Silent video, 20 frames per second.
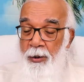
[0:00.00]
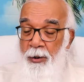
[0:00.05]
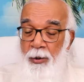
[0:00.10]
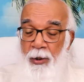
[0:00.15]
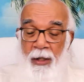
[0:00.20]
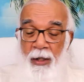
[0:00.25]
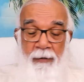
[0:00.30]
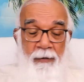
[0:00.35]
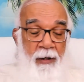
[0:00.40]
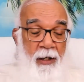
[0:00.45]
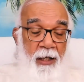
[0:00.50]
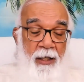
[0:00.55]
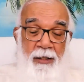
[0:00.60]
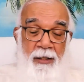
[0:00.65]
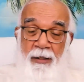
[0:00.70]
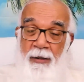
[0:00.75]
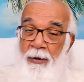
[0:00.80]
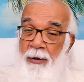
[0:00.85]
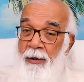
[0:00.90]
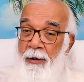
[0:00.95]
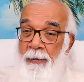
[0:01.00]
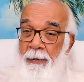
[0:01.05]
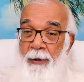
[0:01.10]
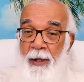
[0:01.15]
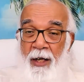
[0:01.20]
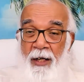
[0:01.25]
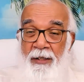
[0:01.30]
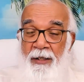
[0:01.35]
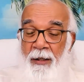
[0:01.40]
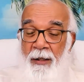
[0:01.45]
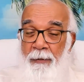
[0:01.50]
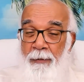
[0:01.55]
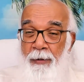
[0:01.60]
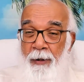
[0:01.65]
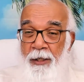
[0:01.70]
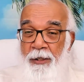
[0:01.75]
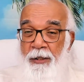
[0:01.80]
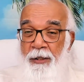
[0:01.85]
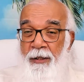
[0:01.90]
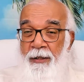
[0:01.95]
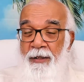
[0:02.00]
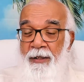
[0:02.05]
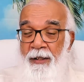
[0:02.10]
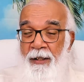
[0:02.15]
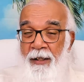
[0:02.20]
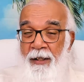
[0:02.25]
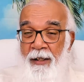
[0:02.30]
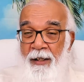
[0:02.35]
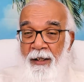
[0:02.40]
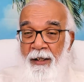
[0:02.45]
So you have released all the past impressions.